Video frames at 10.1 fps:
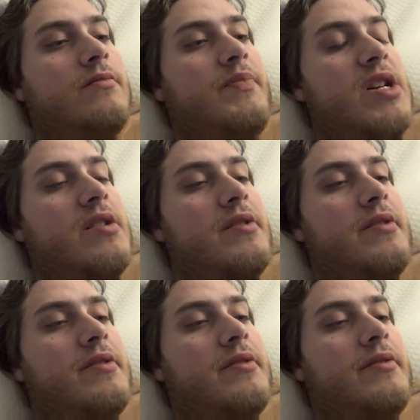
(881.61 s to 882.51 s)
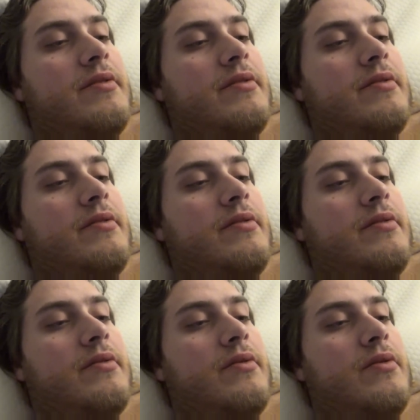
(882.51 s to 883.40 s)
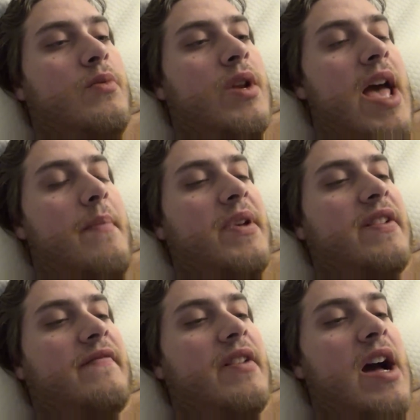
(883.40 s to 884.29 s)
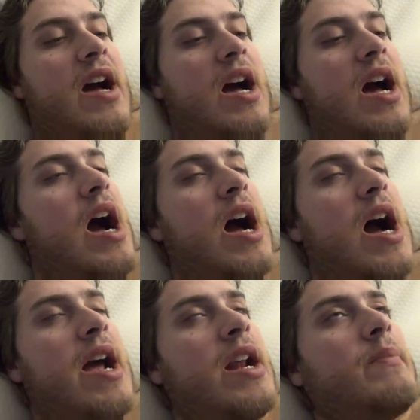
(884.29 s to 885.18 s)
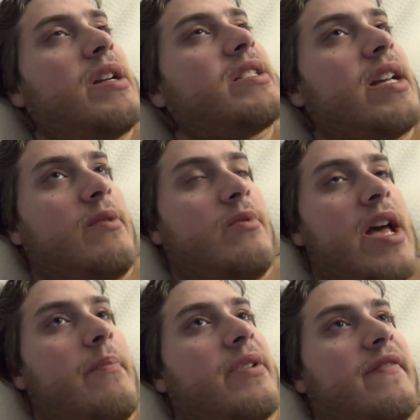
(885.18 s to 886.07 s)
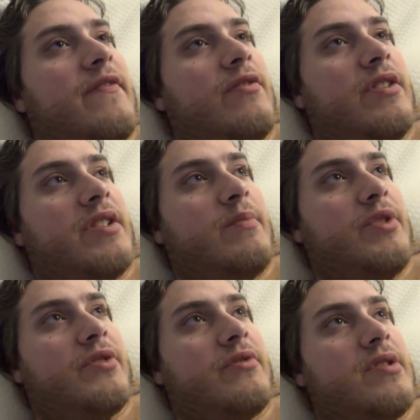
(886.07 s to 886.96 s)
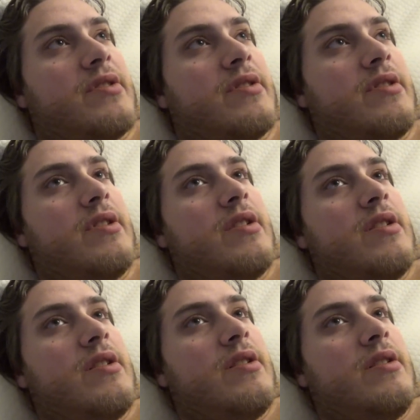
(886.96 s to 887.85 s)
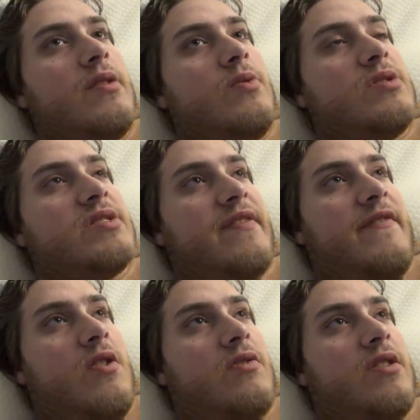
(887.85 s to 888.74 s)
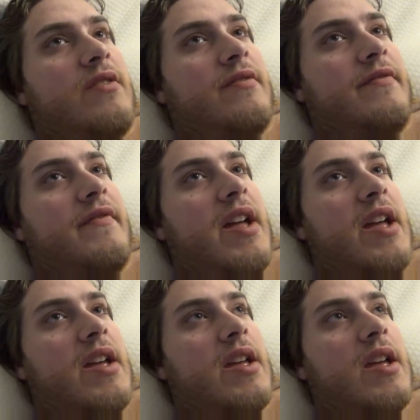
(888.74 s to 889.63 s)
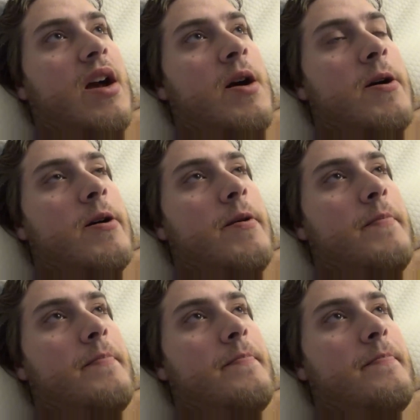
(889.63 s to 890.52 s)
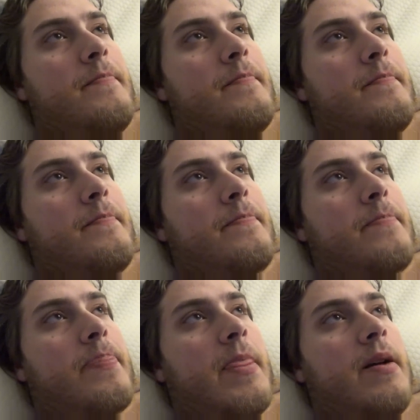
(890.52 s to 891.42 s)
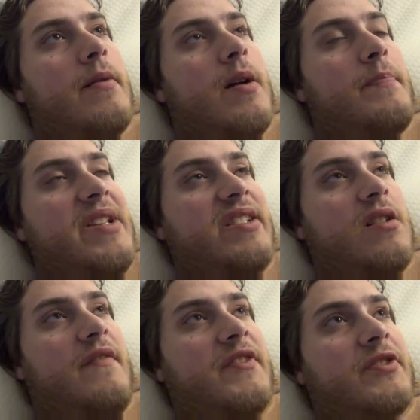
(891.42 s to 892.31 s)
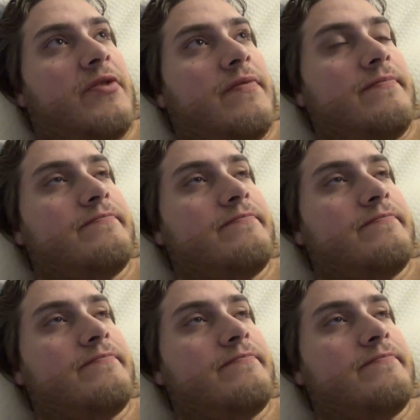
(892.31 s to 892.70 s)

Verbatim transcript: But what happened, in, I, I, and I'm going to say it, what happened in Ferguson, Missouri was the fault of a, um, a peace officer.